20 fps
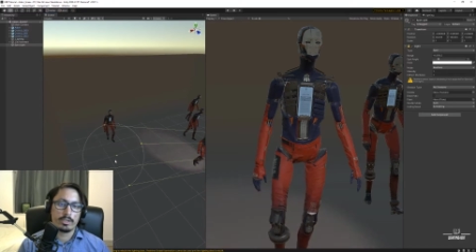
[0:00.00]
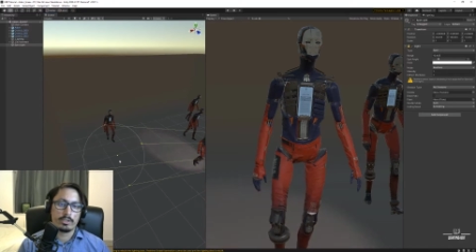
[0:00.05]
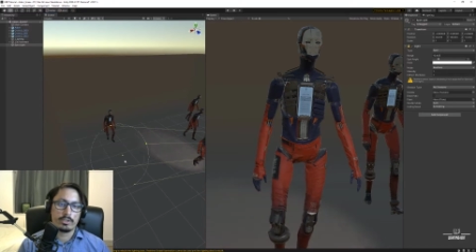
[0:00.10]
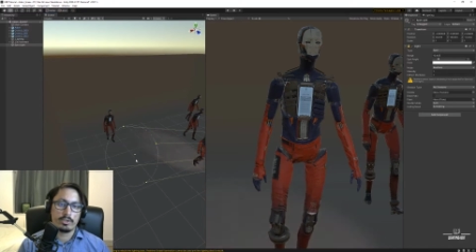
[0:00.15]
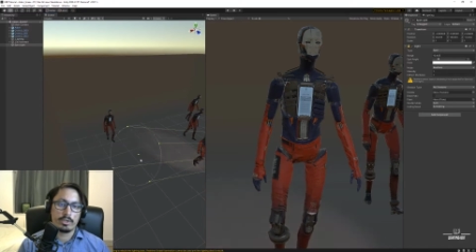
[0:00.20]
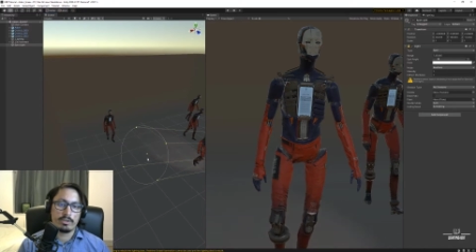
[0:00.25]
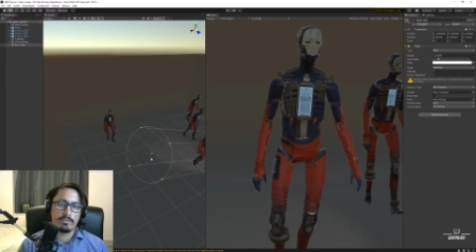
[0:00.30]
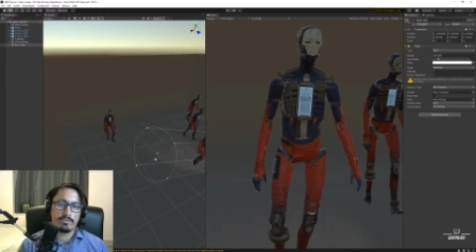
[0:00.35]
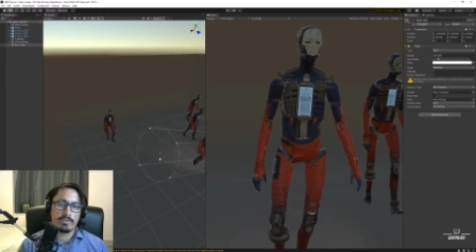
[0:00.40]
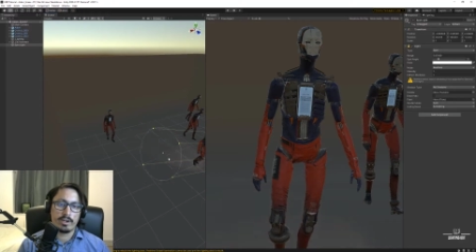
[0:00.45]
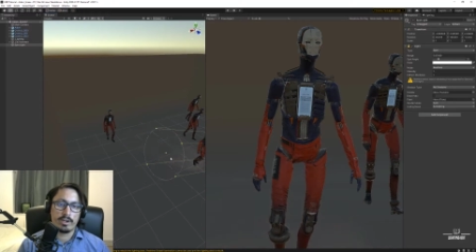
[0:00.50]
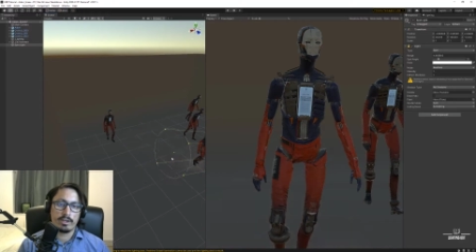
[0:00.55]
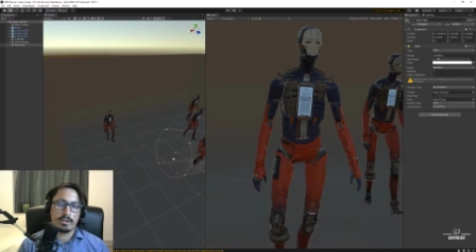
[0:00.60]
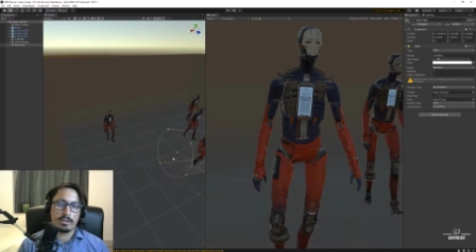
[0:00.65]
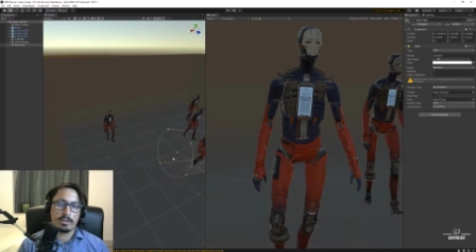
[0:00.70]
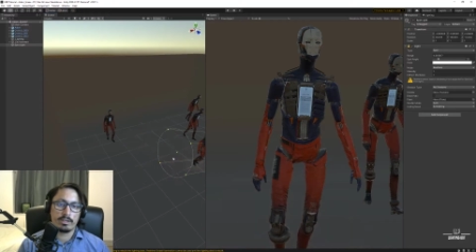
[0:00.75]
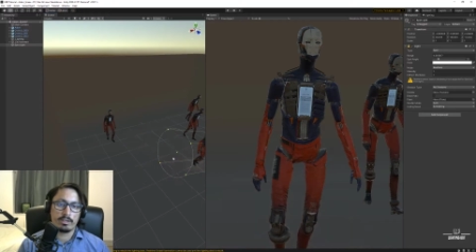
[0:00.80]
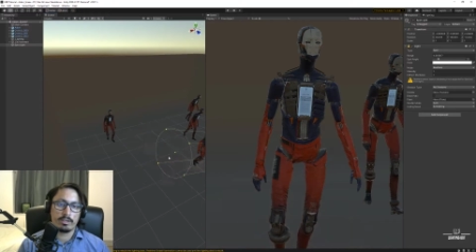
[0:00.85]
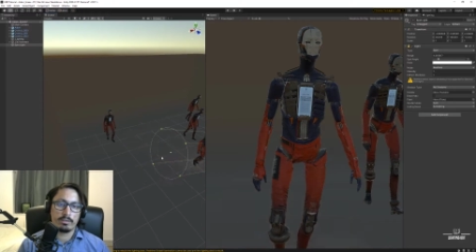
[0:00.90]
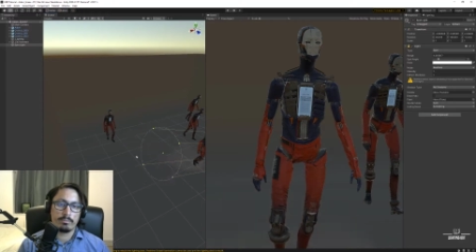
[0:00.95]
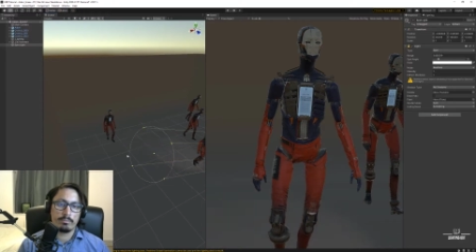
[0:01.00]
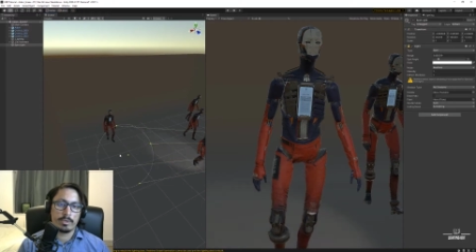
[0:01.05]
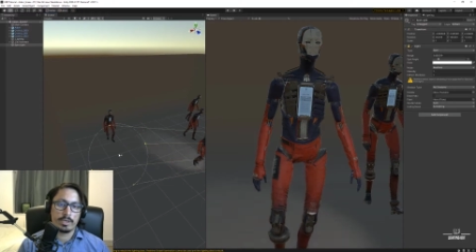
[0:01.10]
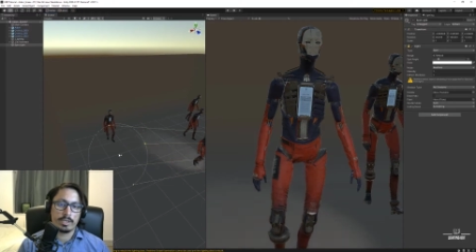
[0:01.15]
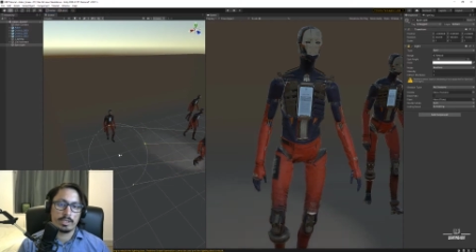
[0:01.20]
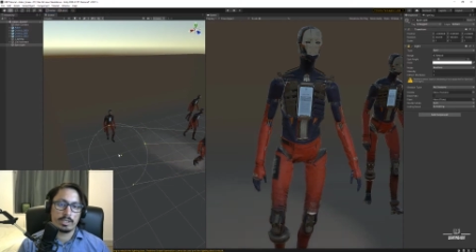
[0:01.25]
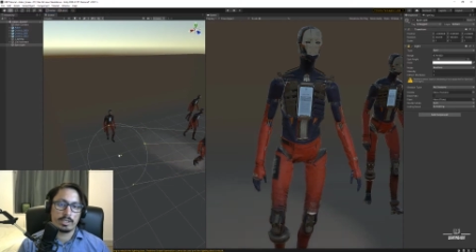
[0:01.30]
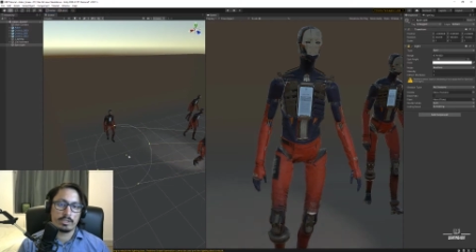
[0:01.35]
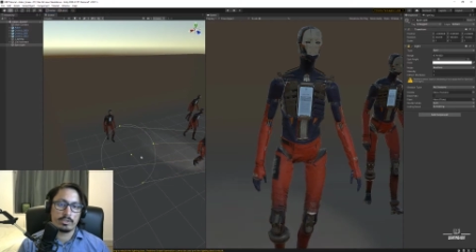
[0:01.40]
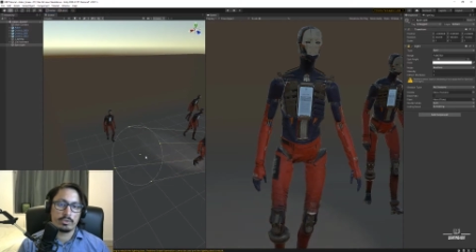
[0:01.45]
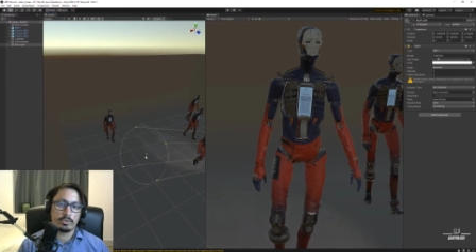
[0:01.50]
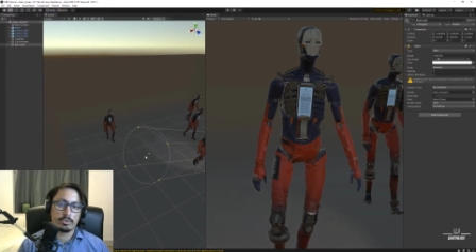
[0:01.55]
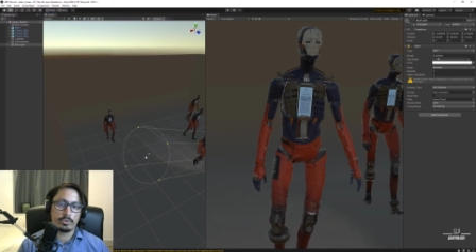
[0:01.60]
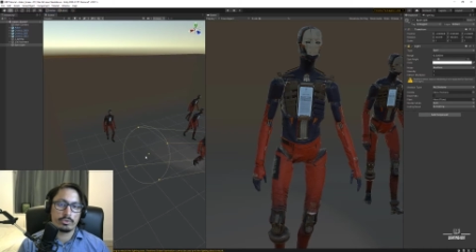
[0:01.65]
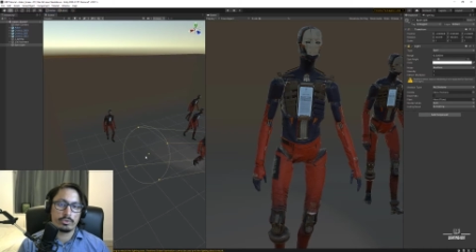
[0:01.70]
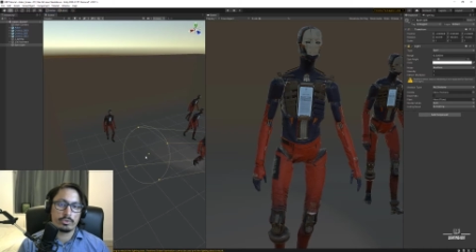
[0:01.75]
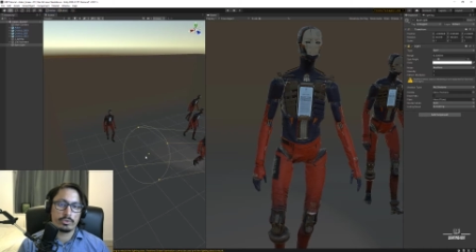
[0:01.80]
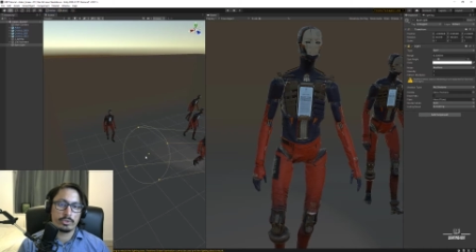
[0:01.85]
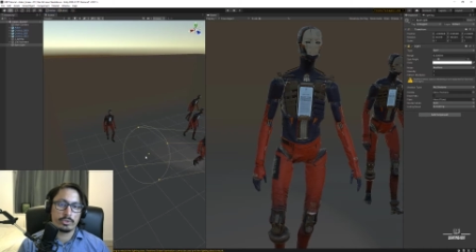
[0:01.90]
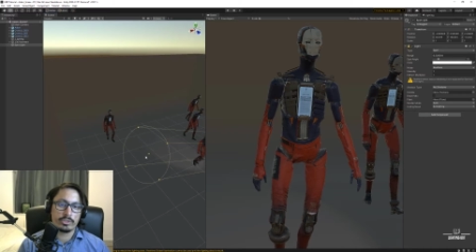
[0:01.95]
So if I make it
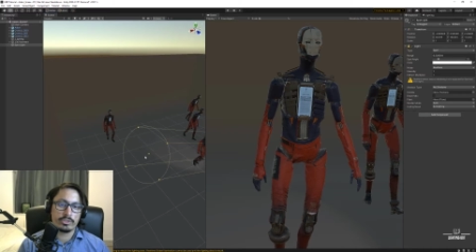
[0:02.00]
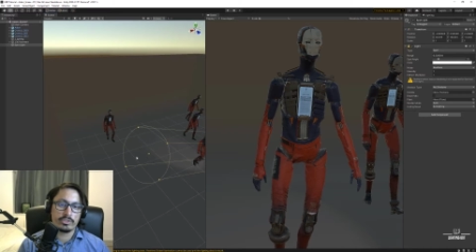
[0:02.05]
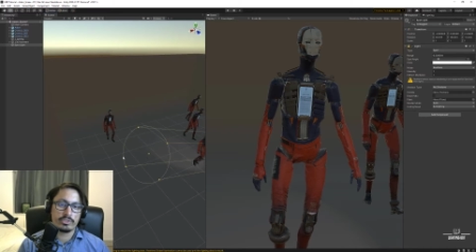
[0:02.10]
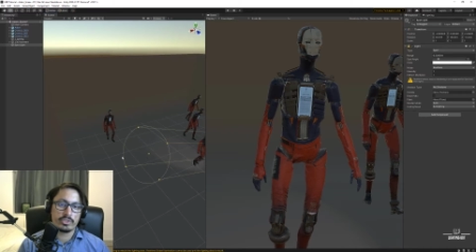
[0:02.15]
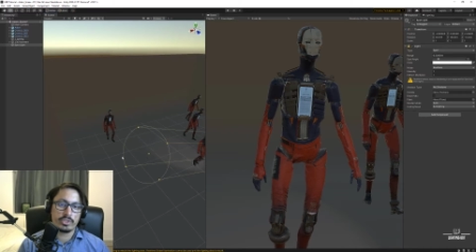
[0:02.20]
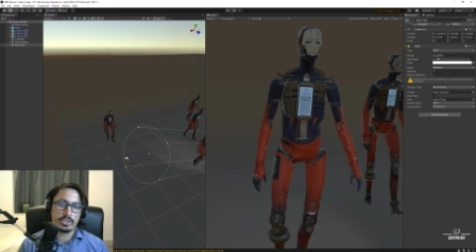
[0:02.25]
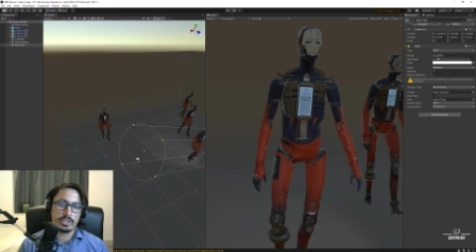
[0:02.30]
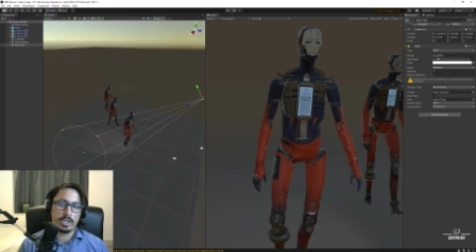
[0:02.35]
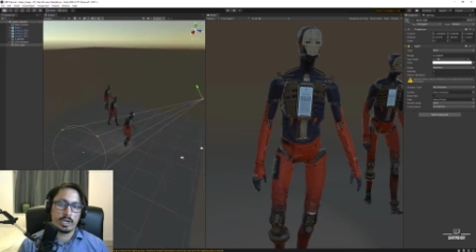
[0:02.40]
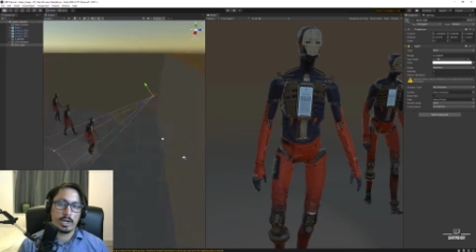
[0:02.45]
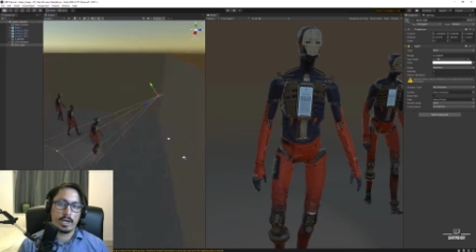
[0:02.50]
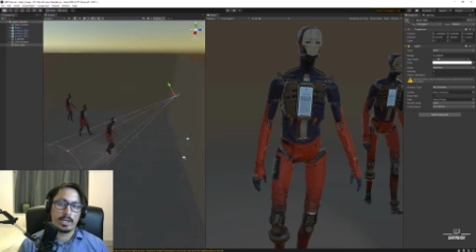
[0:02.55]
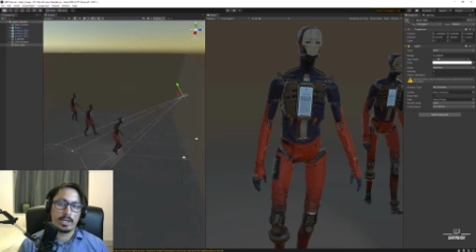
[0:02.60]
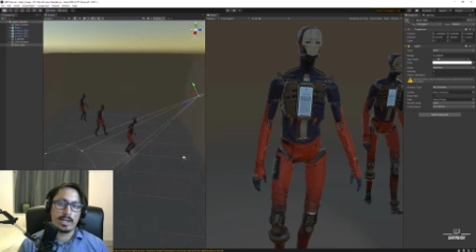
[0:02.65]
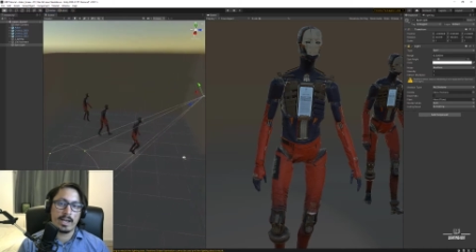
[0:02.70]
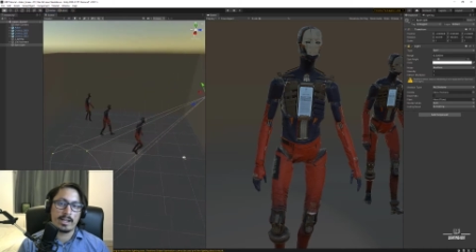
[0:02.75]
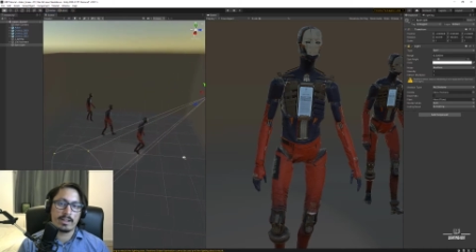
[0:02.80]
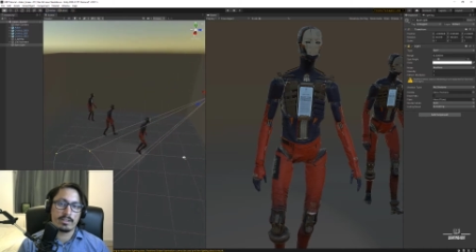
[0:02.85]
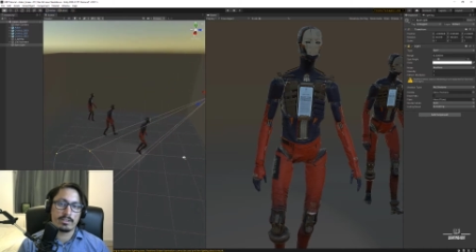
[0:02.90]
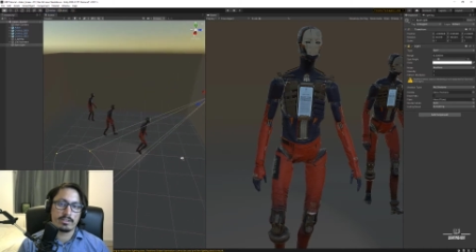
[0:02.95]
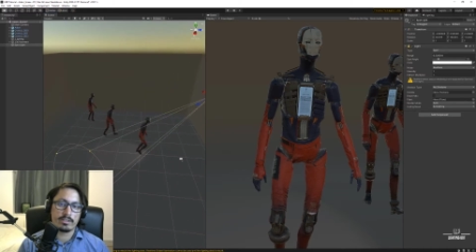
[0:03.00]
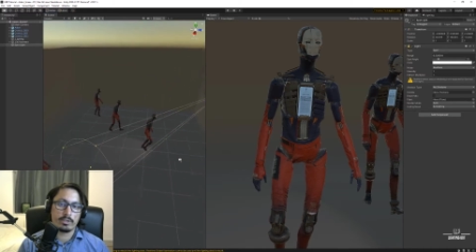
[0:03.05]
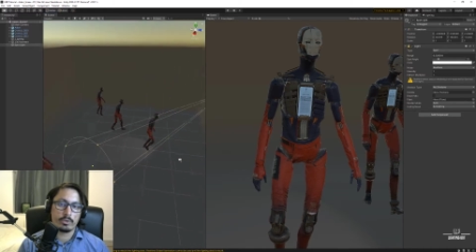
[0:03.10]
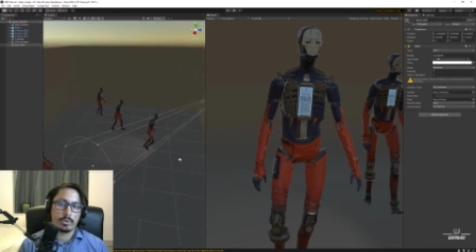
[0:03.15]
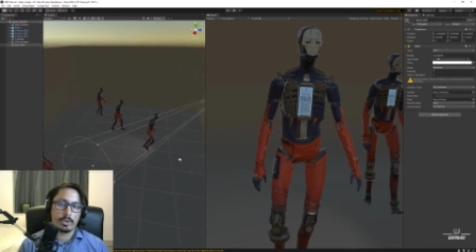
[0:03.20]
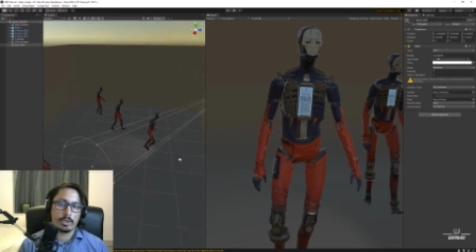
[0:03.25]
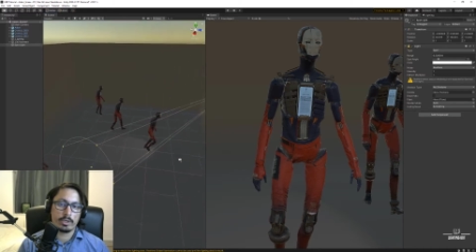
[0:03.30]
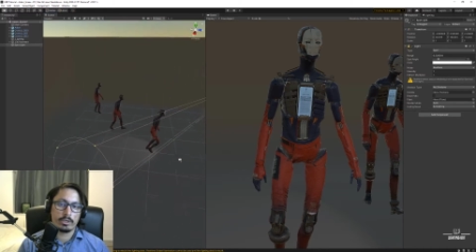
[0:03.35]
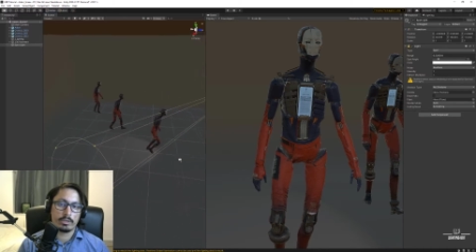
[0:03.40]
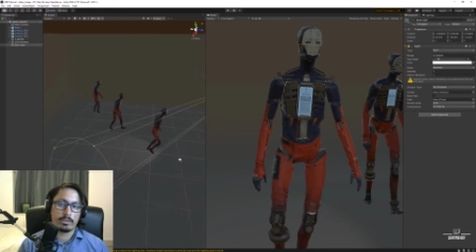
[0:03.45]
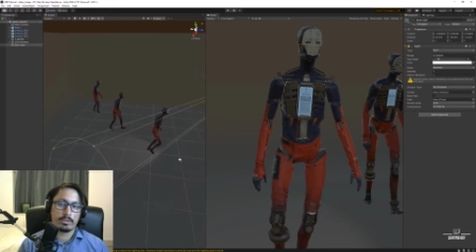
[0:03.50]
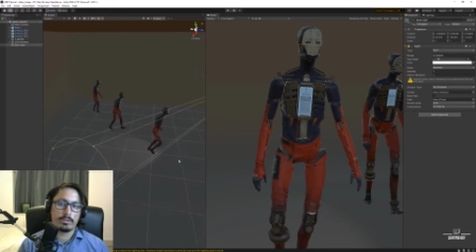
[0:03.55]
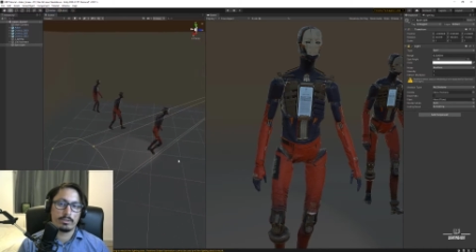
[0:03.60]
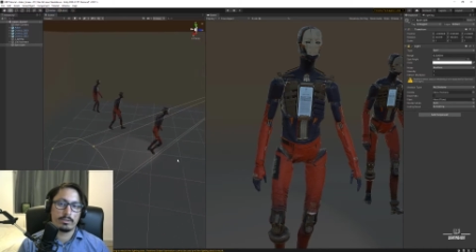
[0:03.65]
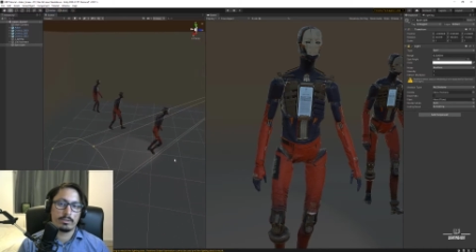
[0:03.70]
shorter, you can see the light ends quicker.